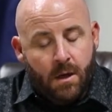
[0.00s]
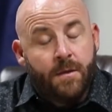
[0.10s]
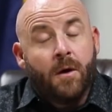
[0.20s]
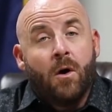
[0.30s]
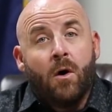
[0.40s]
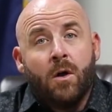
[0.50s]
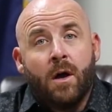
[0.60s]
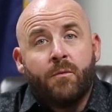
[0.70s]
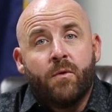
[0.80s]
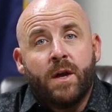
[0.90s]
the hall
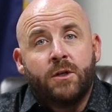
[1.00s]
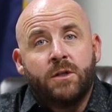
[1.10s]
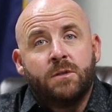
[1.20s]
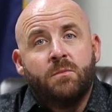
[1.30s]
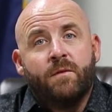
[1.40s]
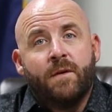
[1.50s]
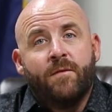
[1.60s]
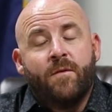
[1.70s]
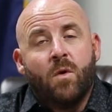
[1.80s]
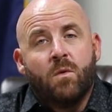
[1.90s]
operations moving
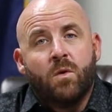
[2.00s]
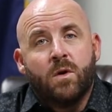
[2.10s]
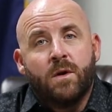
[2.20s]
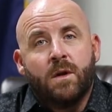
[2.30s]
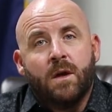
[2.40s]
forward,